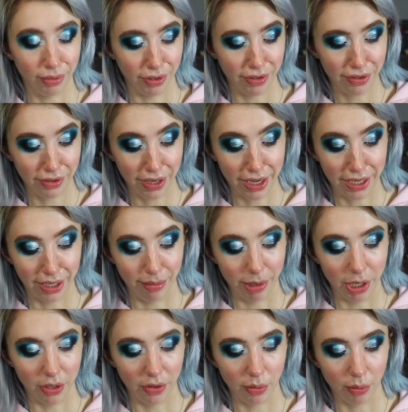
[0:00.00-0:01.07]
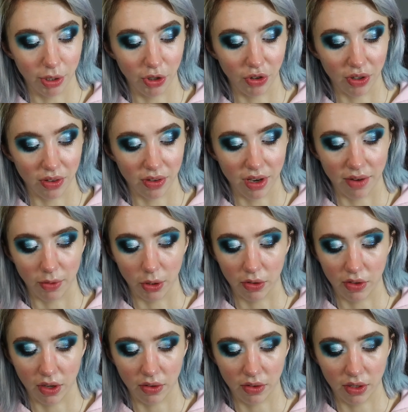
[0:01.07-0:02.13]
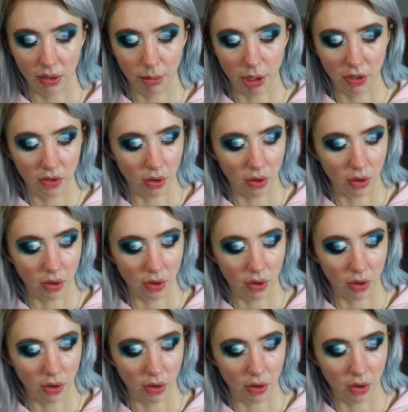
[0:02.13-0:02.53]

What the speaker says: We still get emails. We just never sell Sigma.